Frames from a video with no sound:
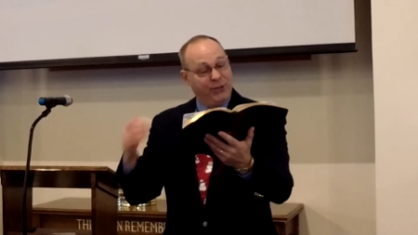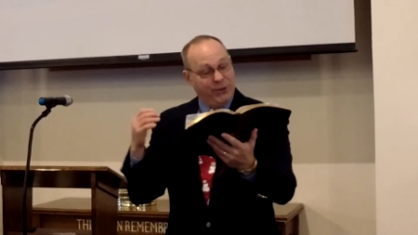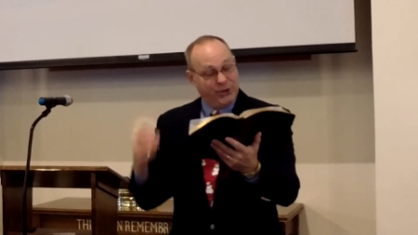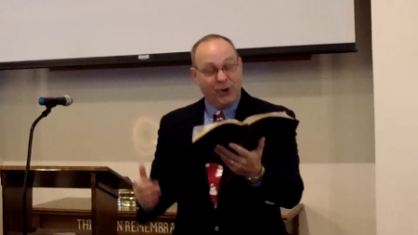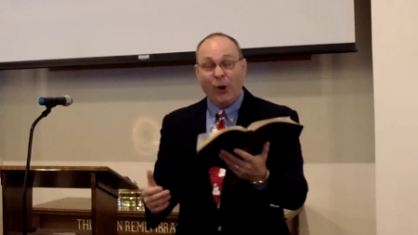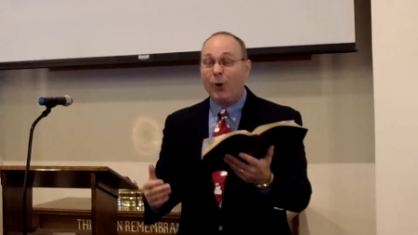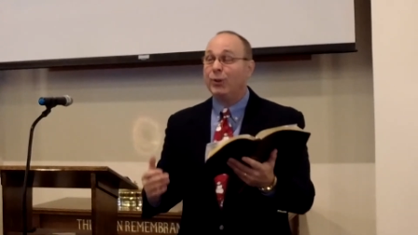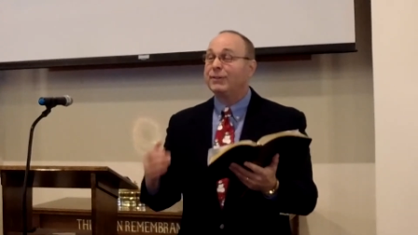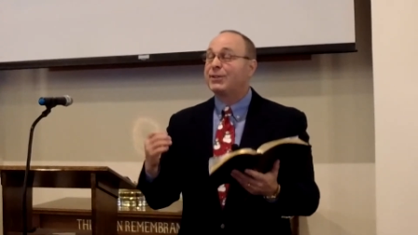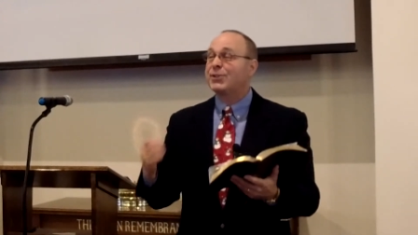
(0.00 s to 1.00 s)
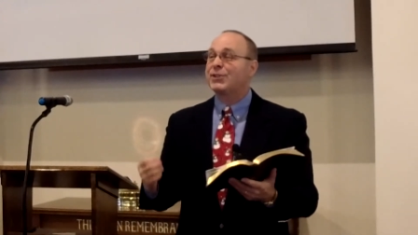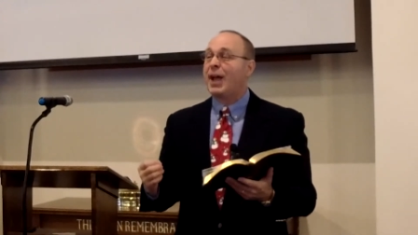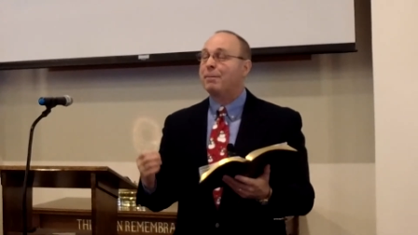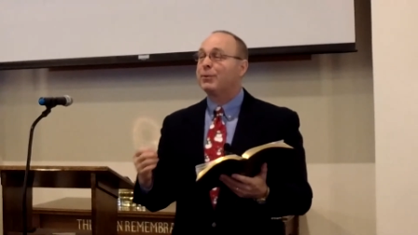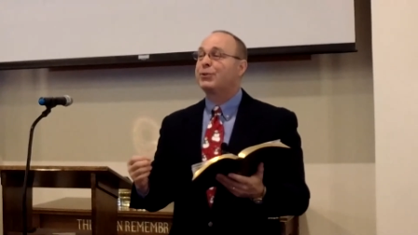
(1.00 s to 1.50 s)
The goal of
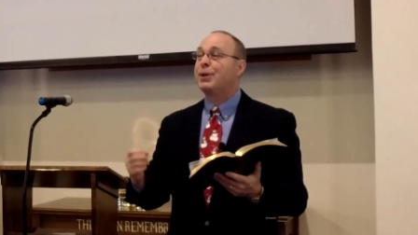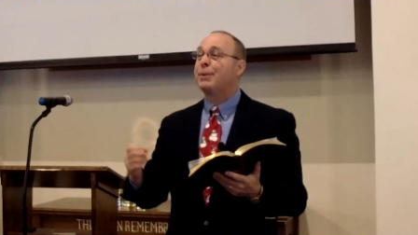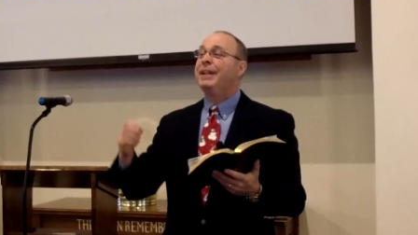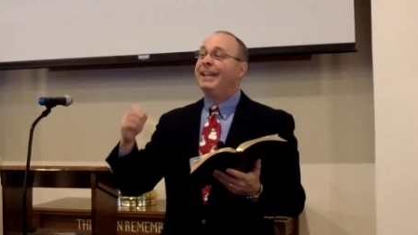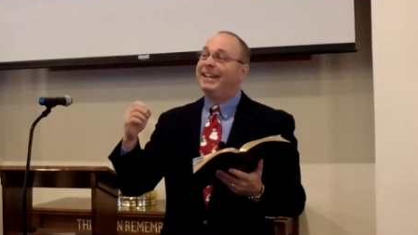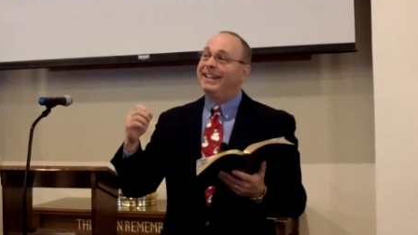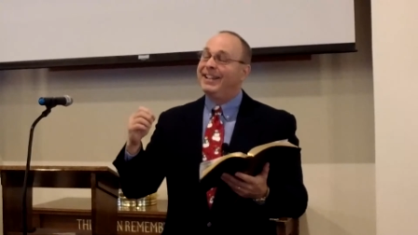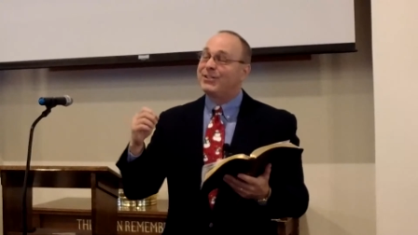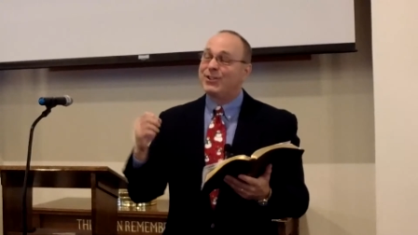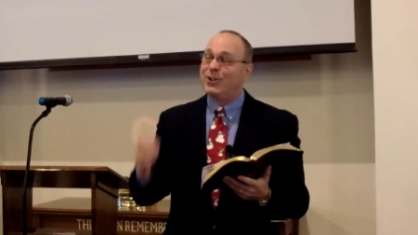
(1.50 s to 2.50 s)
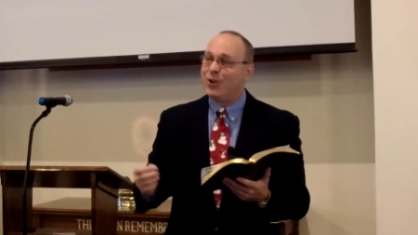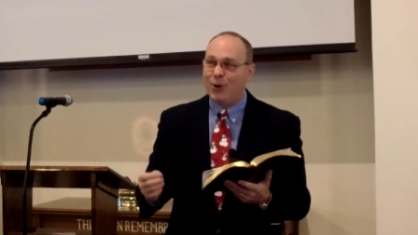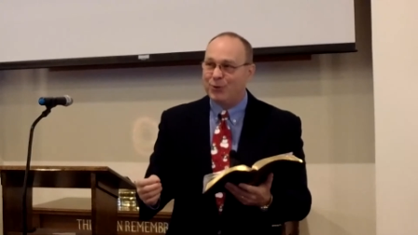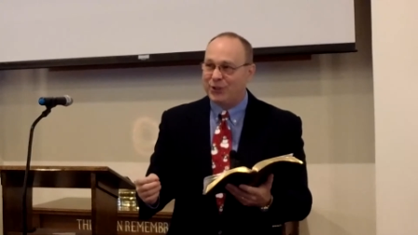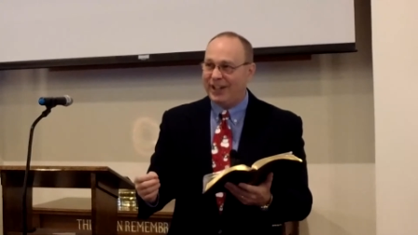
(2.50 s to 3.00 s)
discipleship is to
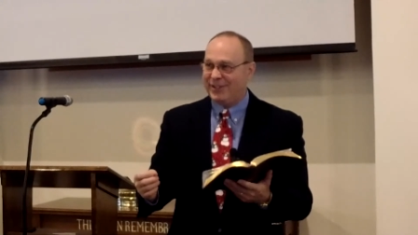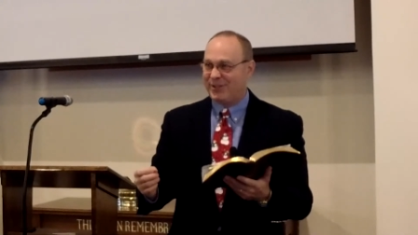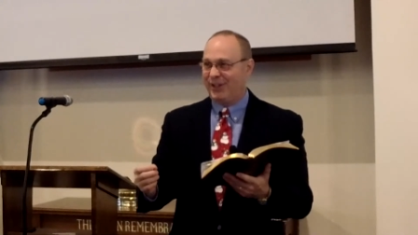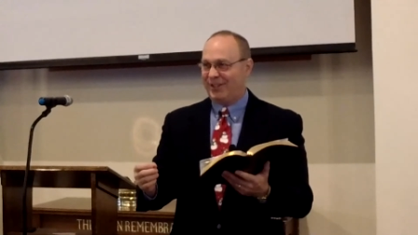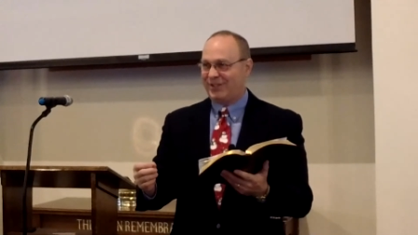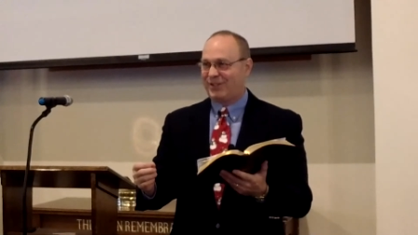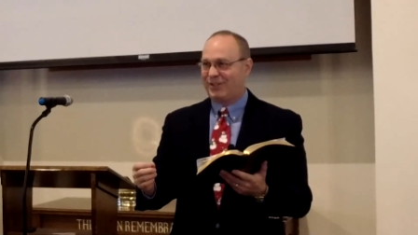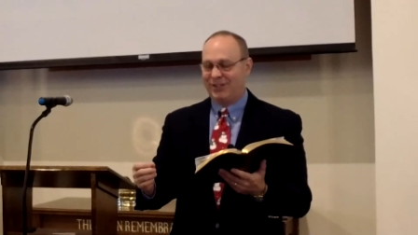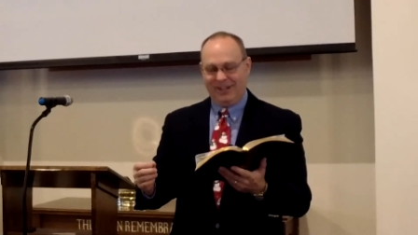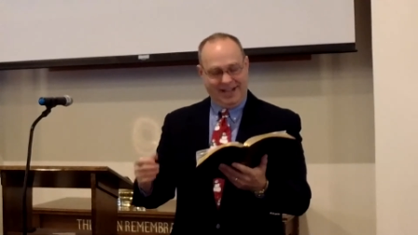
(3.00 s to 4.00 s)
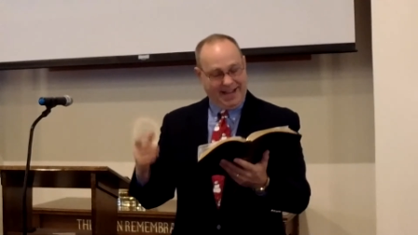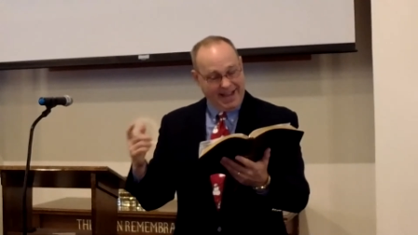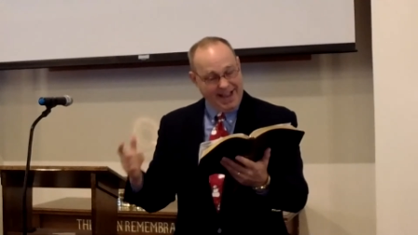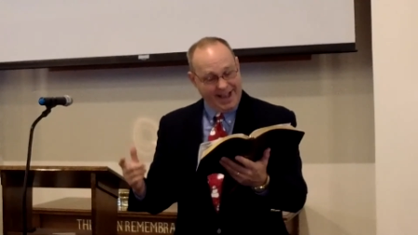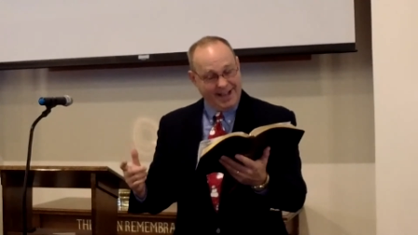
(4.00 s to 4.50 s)
know Jesus
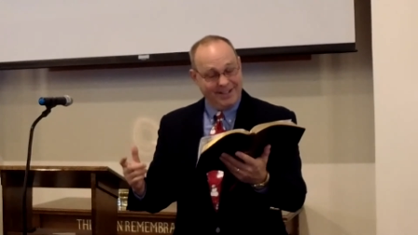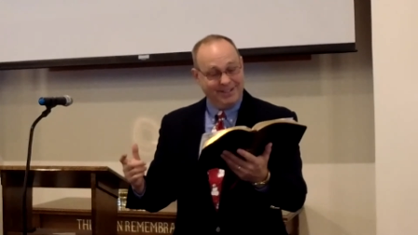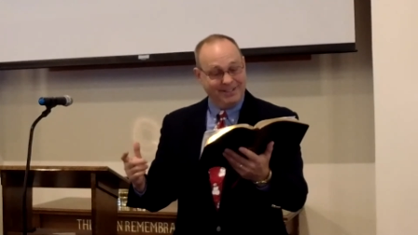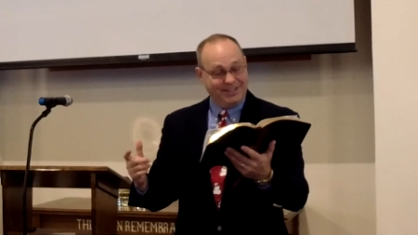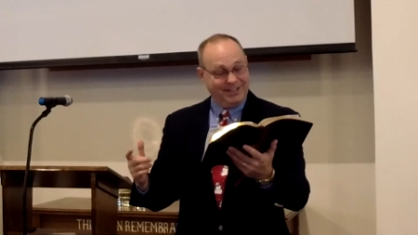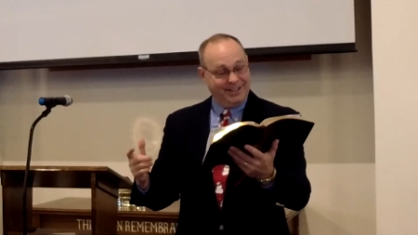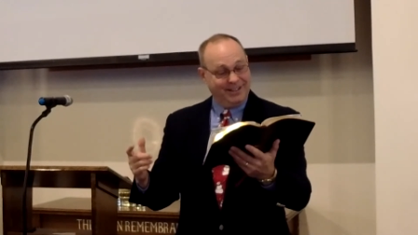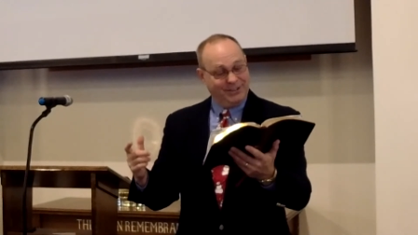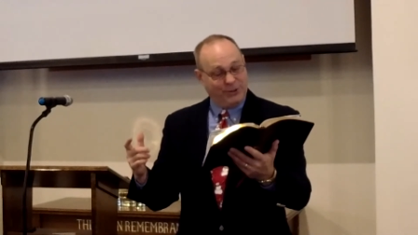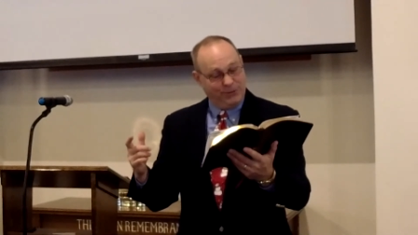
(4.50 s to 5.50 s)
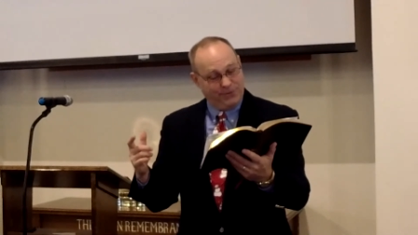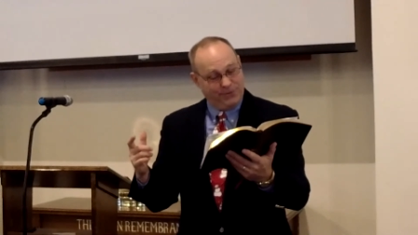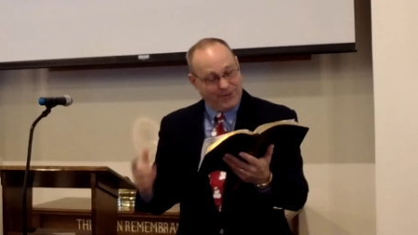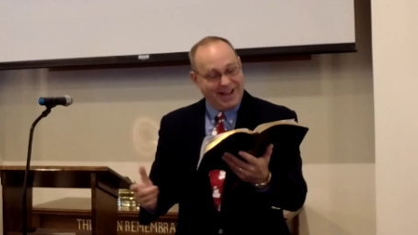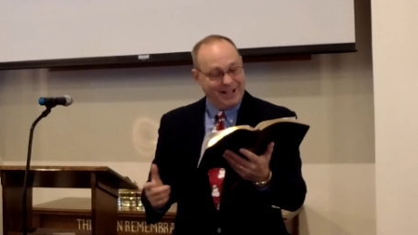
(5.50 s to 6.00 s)
and to
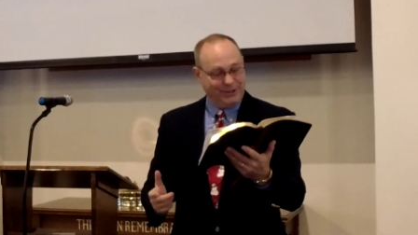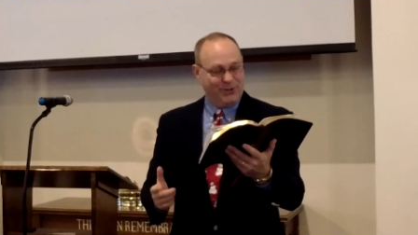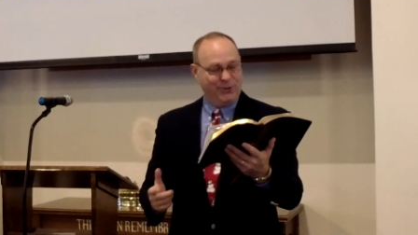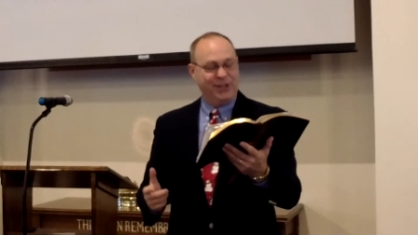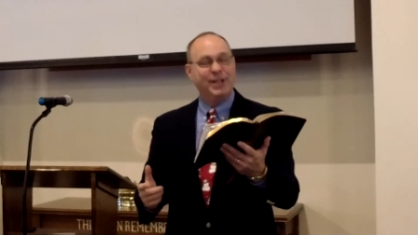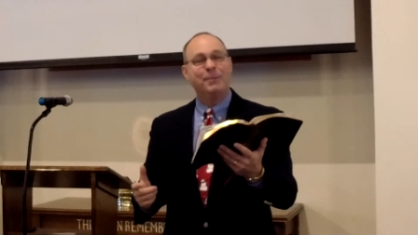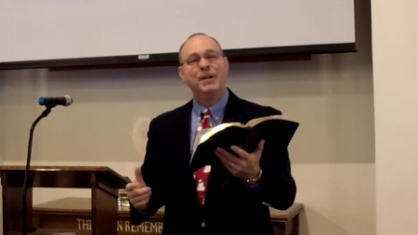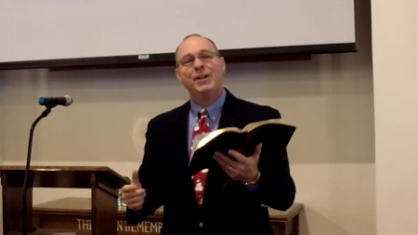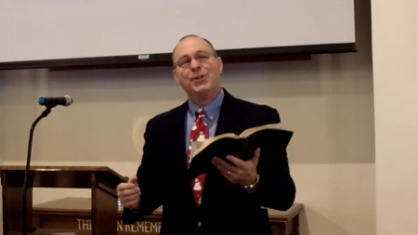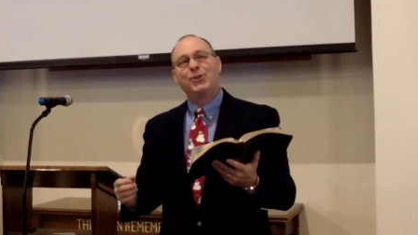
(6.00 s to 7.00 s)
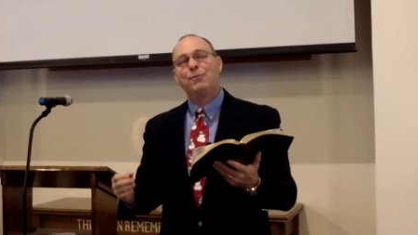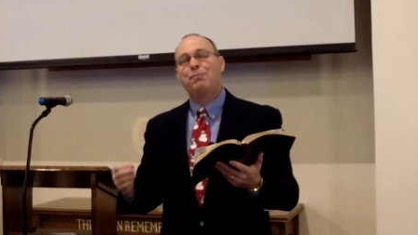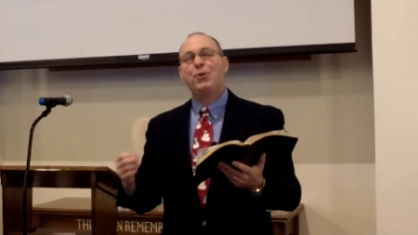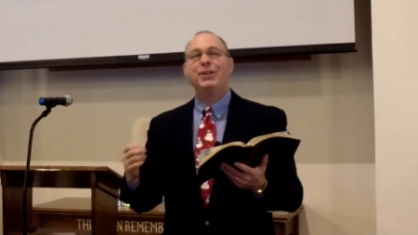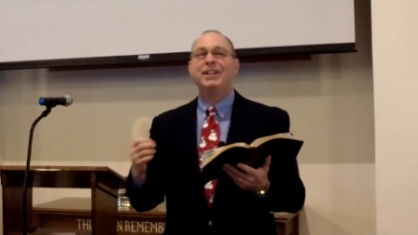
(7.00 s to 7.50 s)
follow him, to
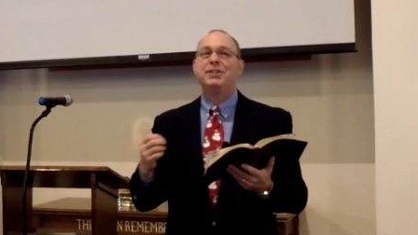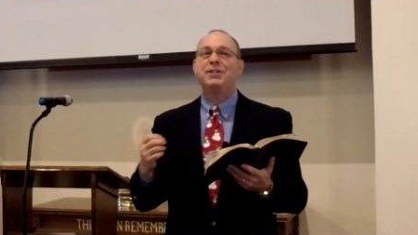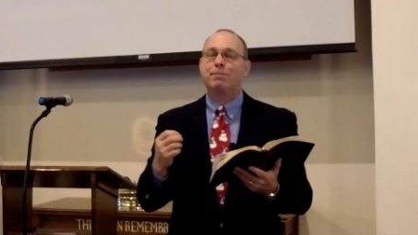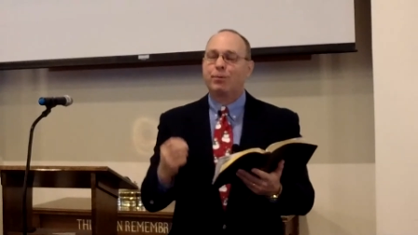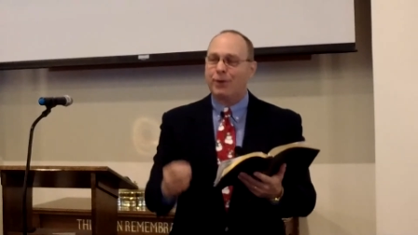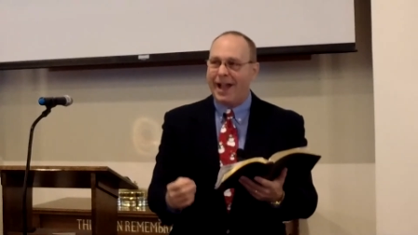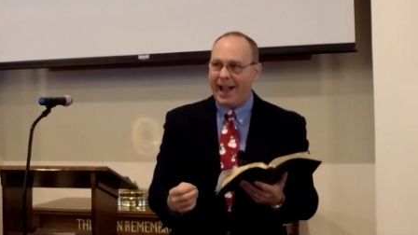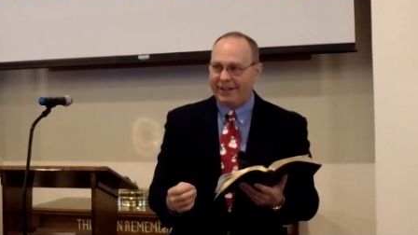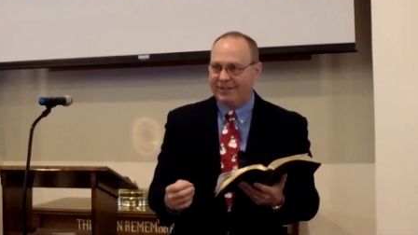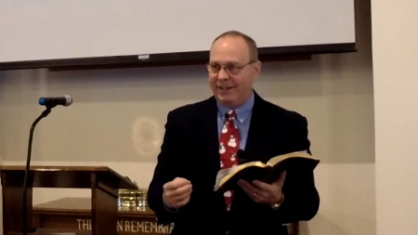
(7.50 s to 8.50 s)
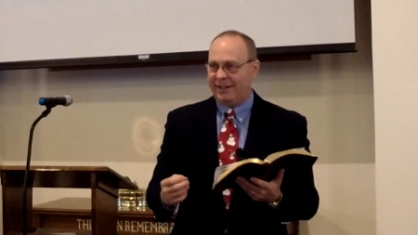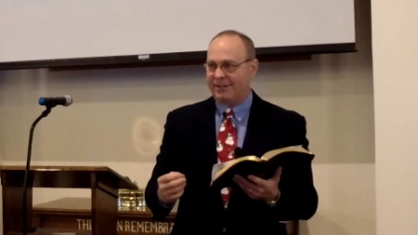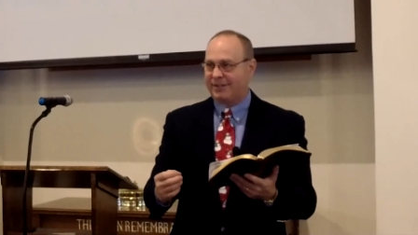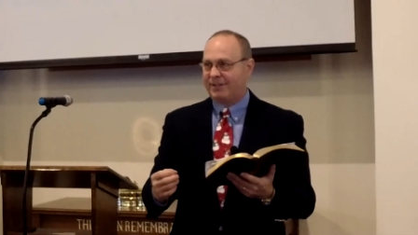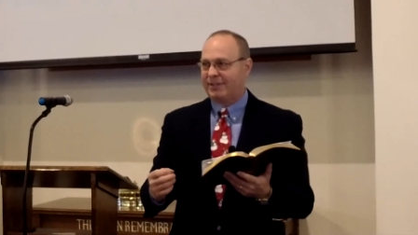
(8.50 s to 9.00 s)
put into
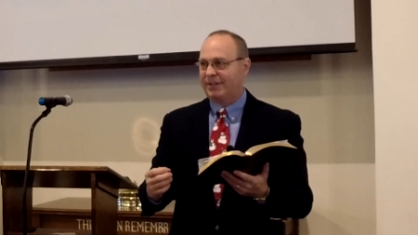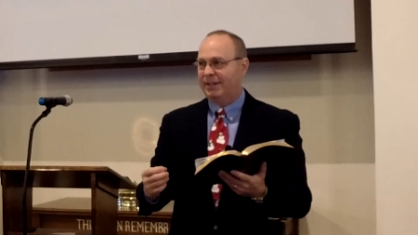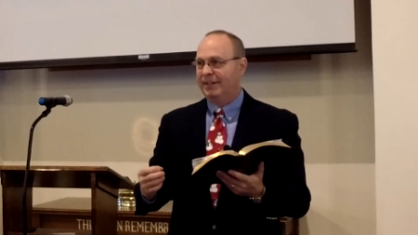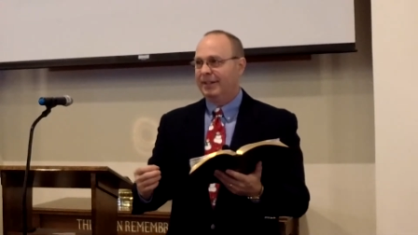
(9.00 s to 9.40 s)
practice